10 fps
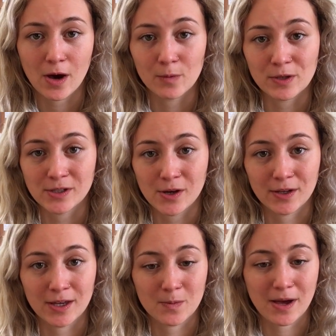I'll be
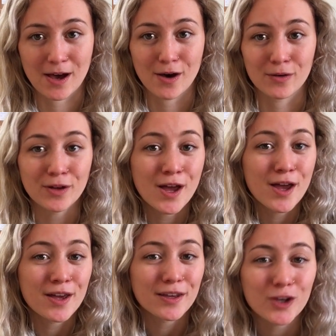talking about
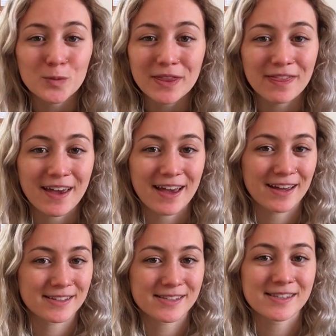human
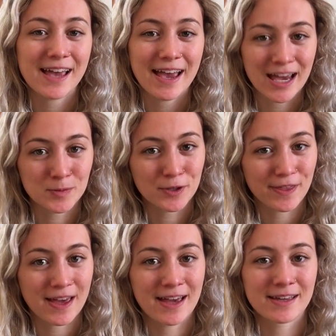things, animal
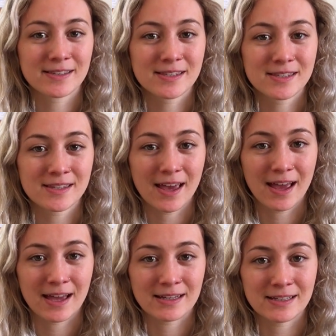things,
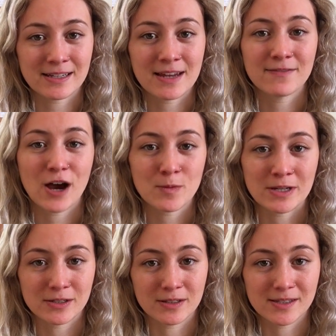and
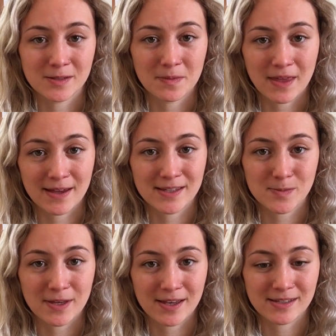environmentalism things,
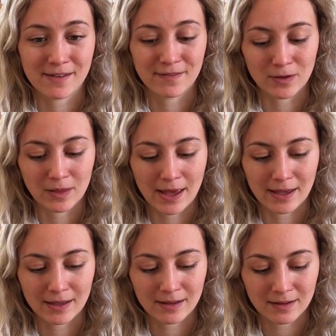because I feel
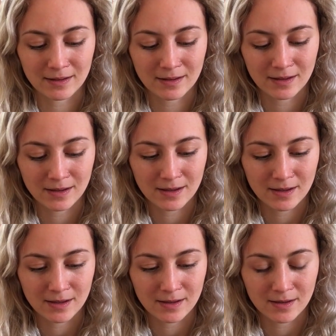like
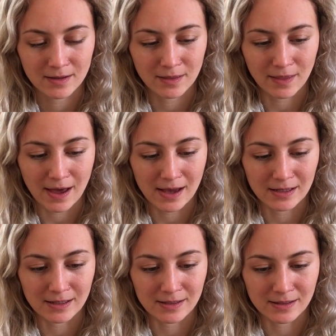
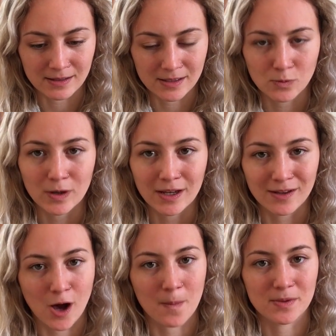that is what
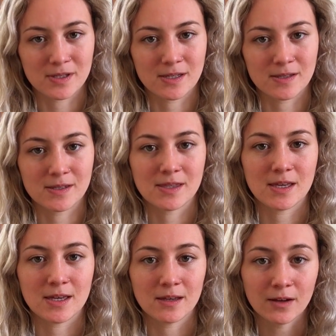encompasses
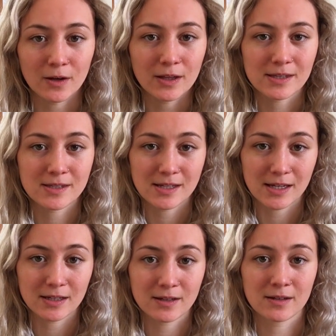the
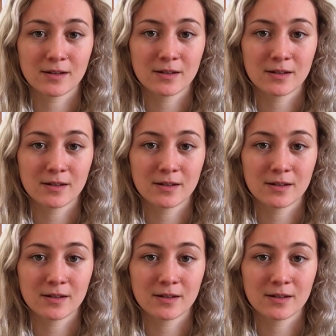holistic